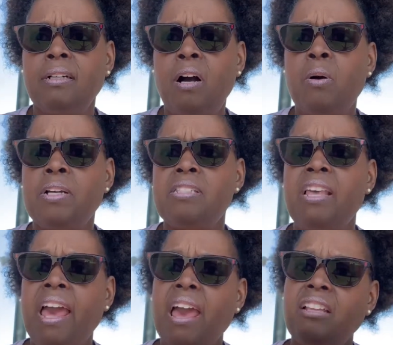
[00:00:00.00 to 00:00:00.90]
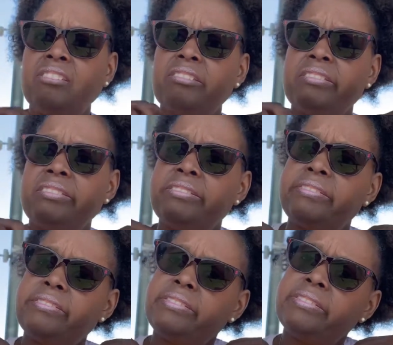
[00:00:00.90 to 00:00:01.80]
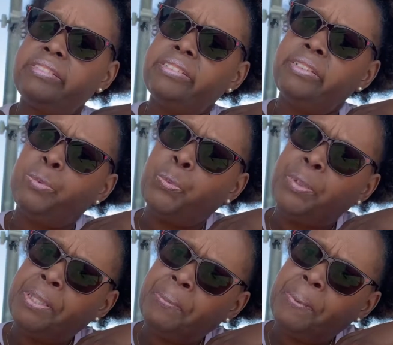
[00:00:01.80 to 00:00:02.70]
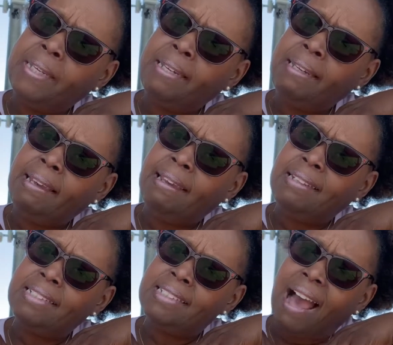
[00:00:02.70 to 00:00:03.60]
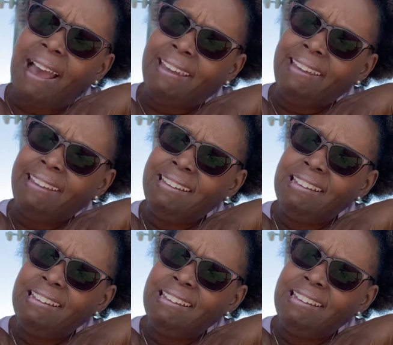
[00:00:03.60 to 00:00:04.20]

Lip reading: Or is that withering and dying?